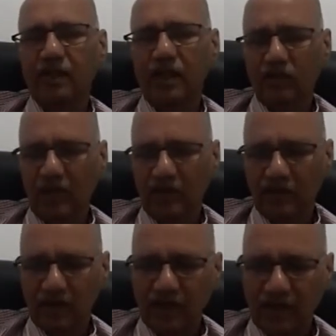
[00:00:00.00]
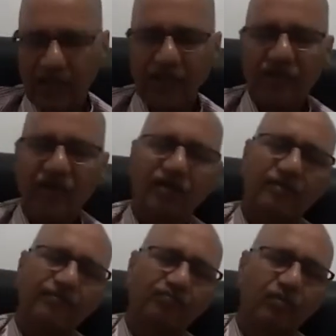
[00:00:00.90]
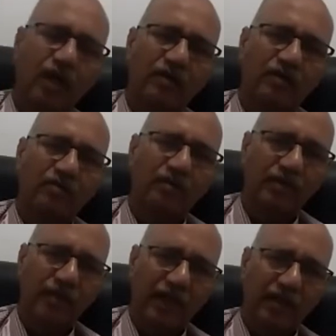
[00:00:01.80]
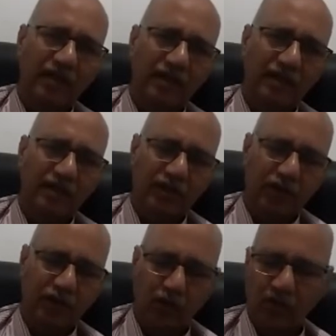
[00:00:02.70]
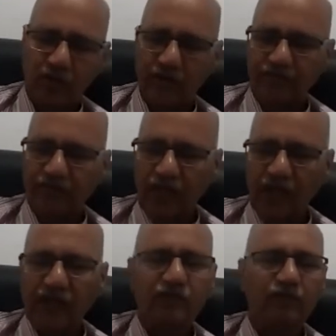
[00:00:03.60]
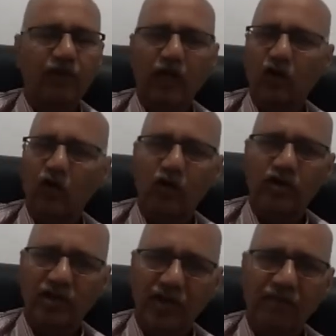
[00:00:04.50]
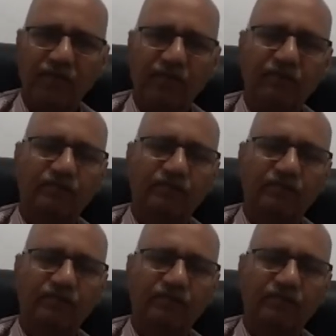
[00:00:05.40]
that was created by Mimicry Institute is Velcro strip.